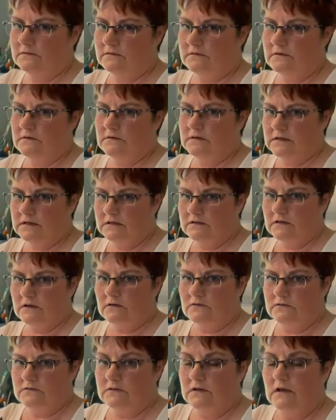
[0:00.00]
So you need
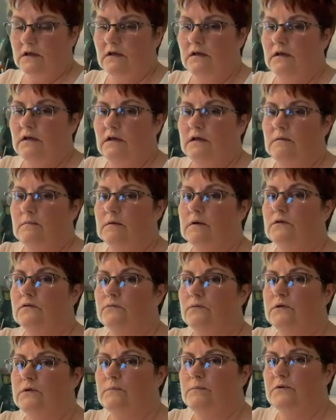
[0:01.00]
those, because
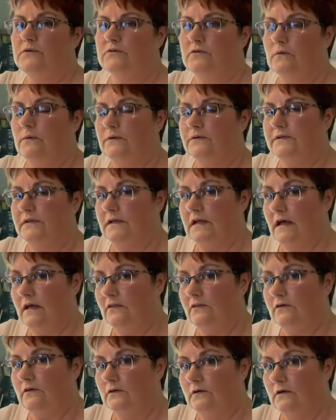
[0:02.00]
when you put your quilt
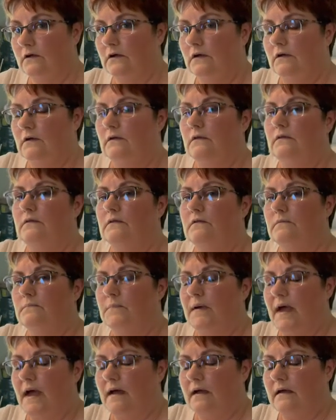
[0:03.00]
together, the
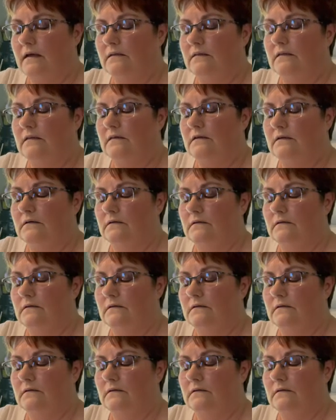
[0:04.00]
back and the